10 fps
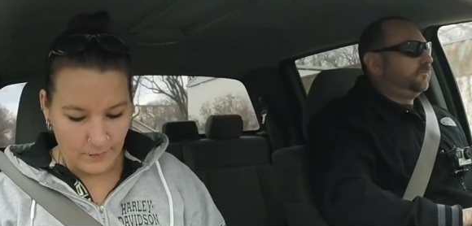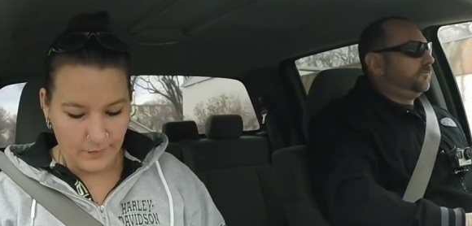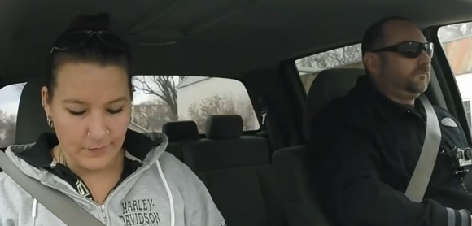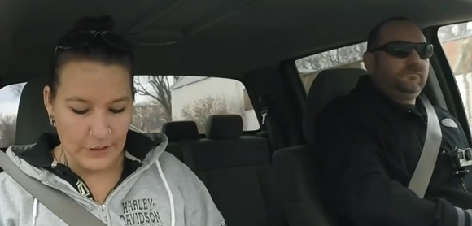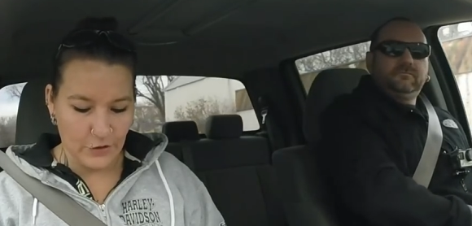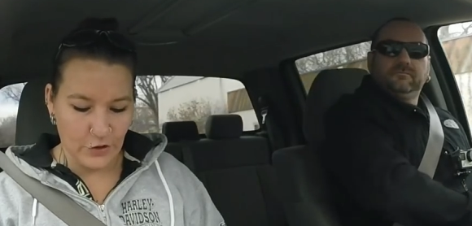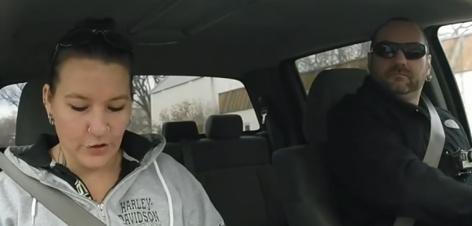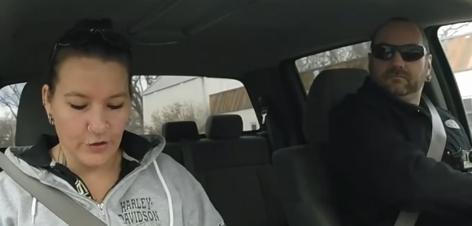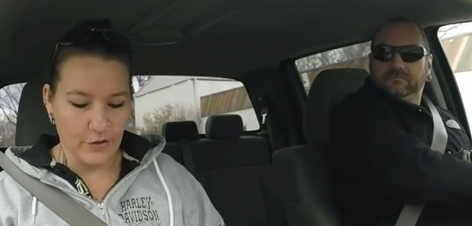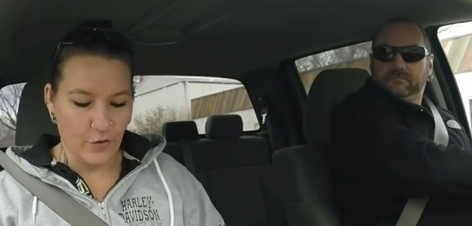Speaker 1: Hmm. here's
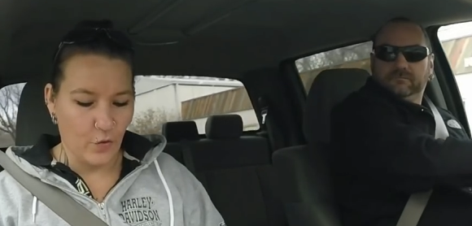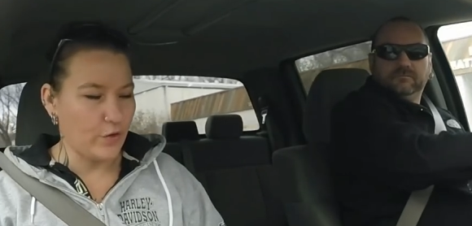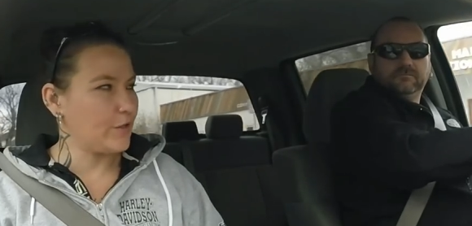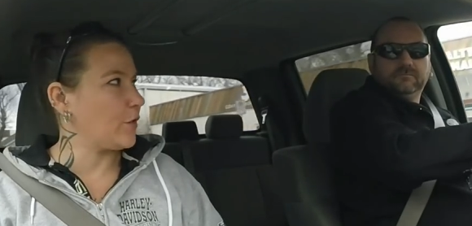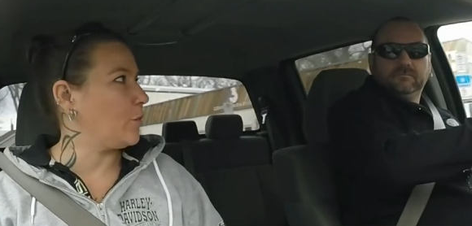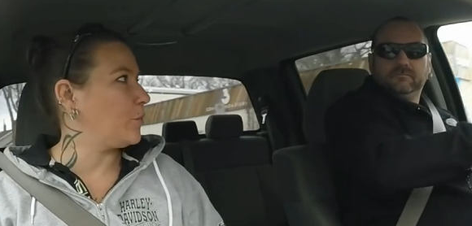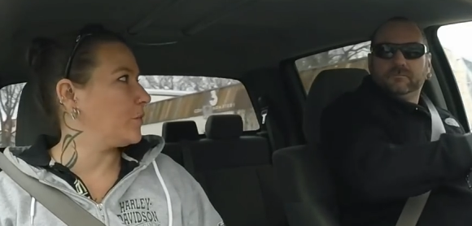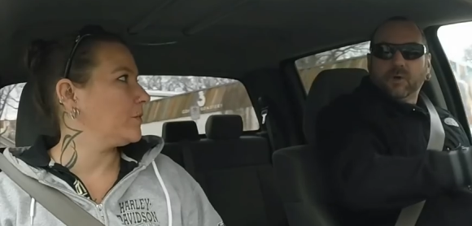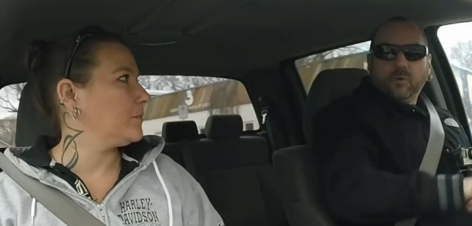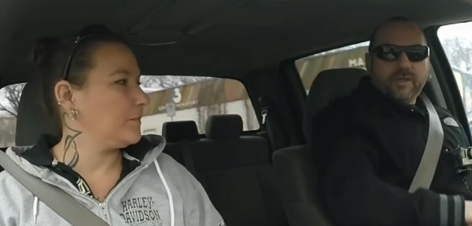your horoscope.
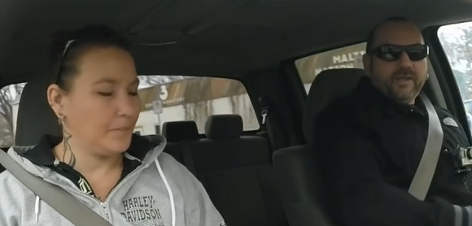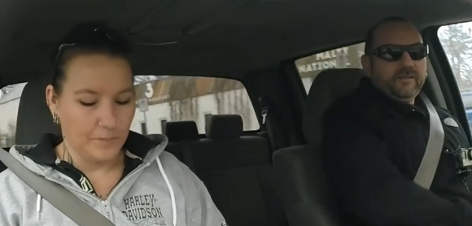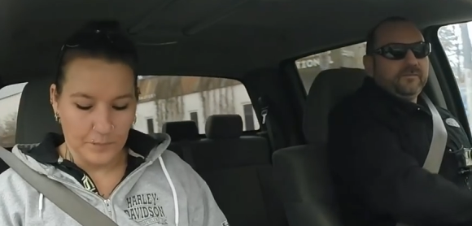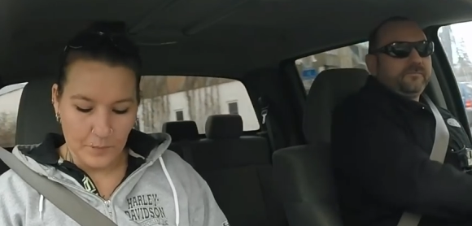Okay.